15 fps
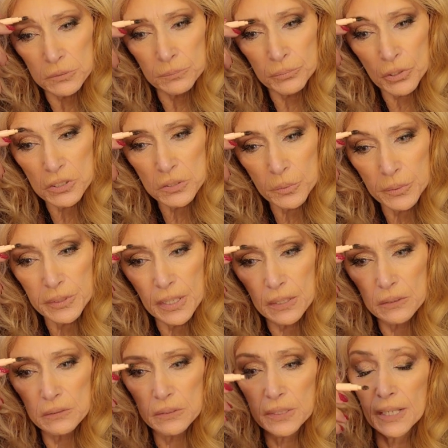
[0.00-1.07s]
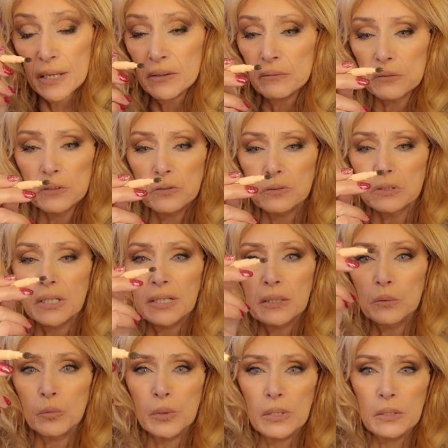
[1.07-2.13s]
brush with that. They have a little teeny
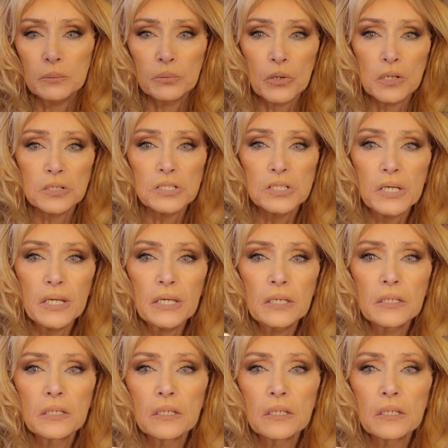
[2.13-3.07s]
weeny brush, see?